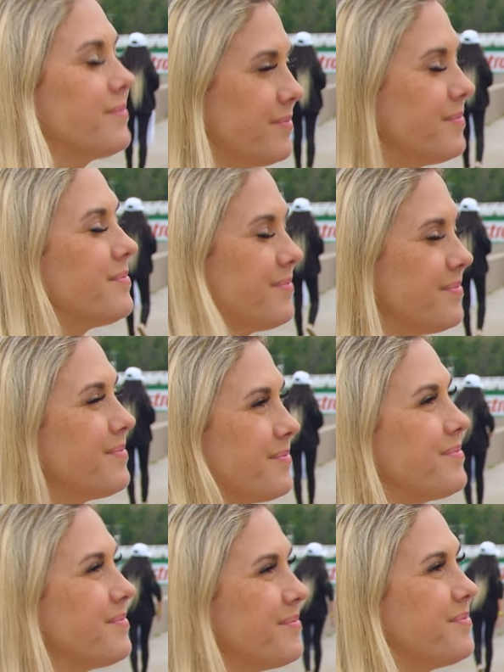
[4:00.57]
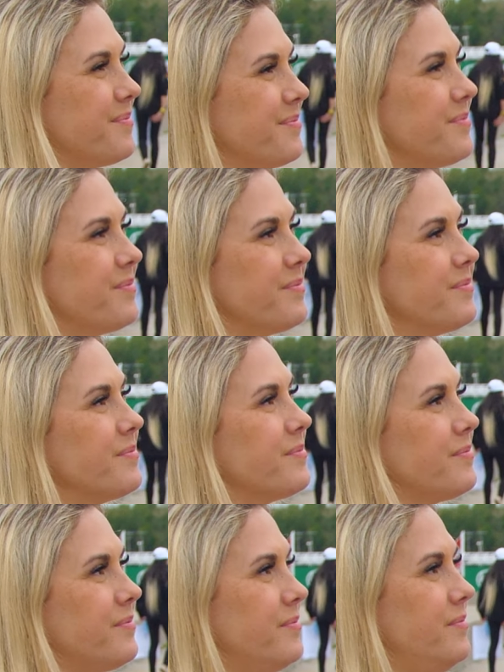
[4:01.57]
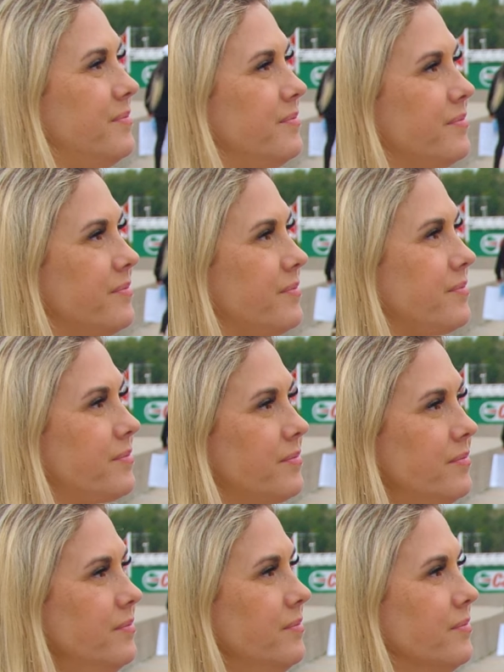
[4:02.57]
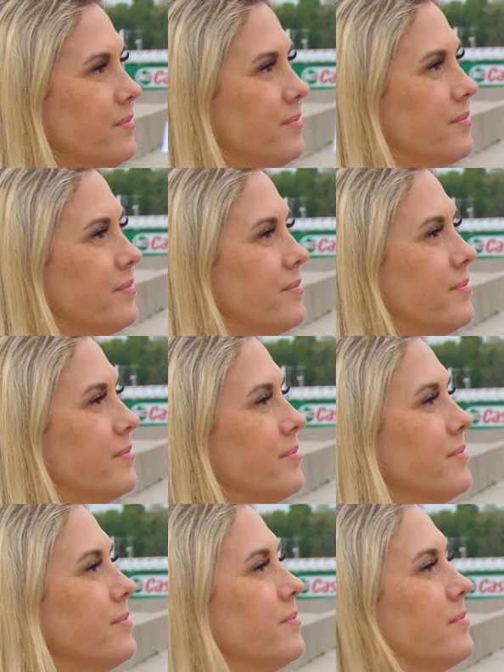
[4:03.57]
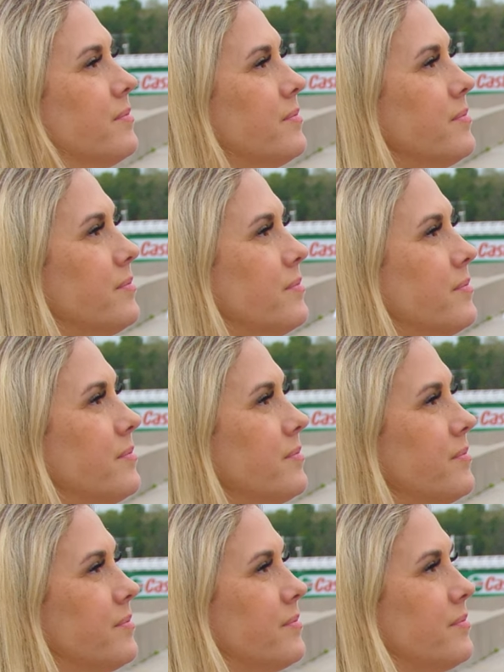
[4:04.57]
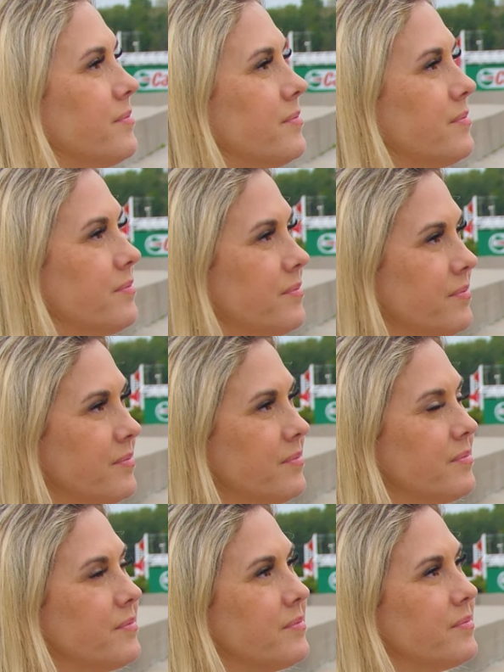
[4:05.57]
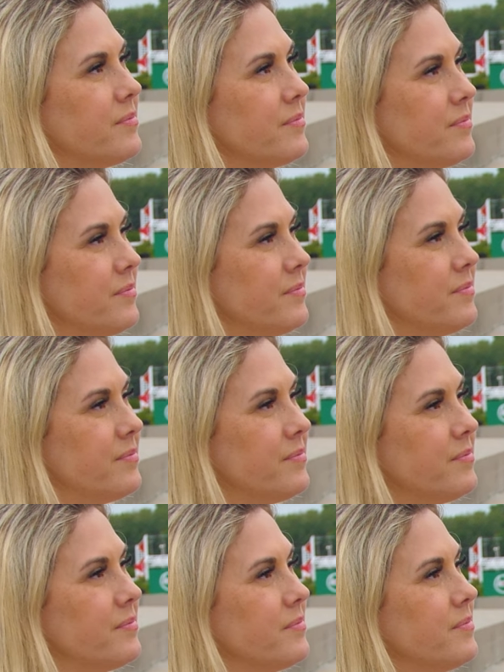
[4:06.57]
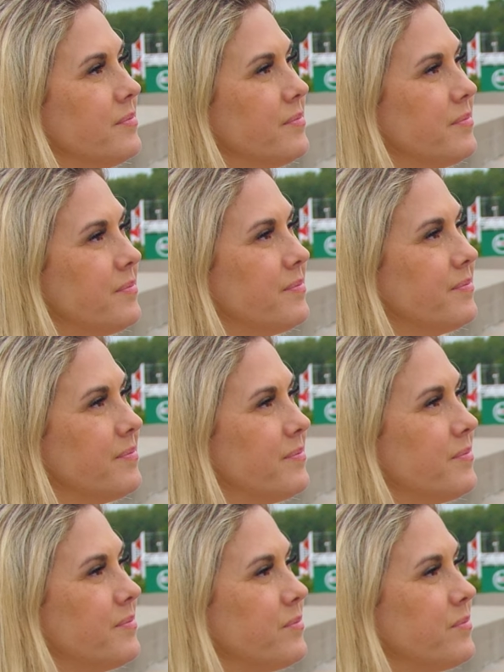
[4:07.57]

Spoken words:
(silent)